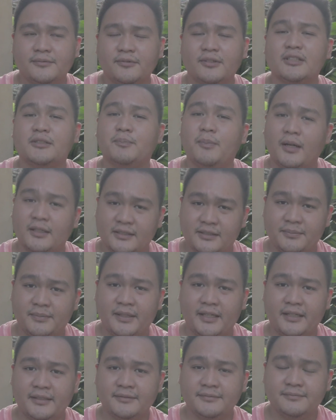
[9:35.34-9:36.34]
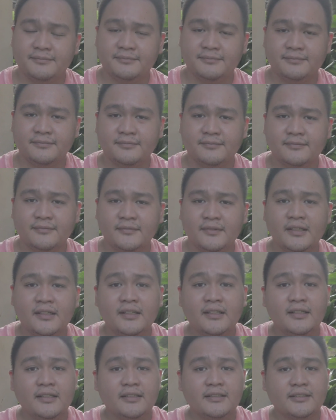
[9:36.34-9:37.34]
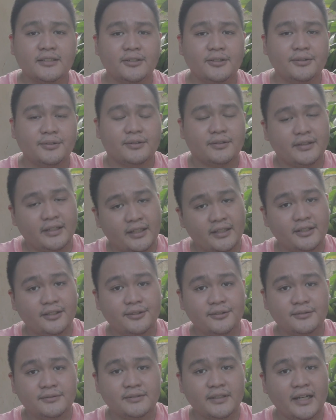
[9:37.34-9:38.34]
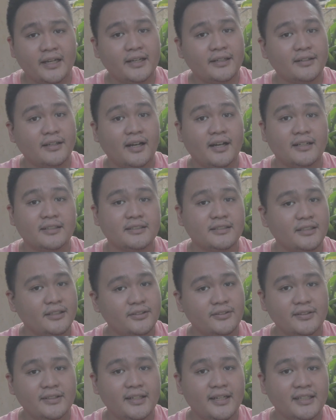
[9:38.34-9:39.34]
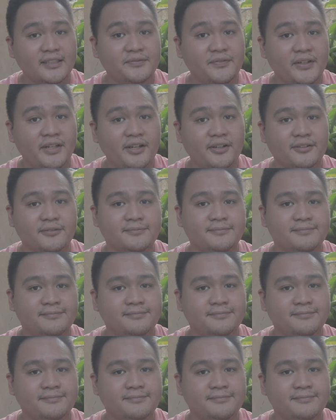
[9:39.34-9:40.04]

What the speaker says: responsibly. So thank you, and I'll see you in the next video.